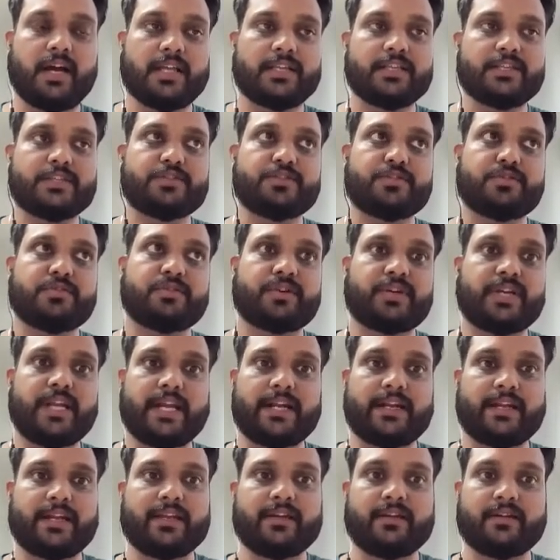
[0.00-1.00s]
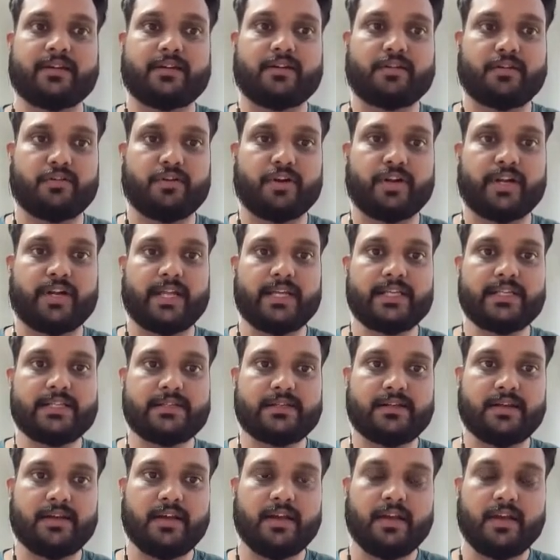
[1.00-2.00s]
I store data in a
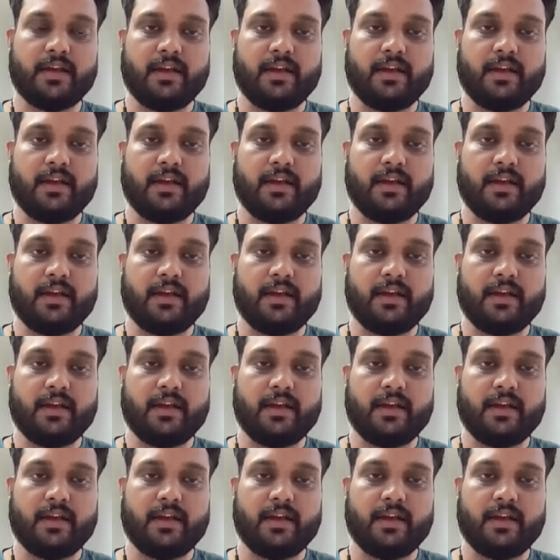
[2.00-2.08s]
context.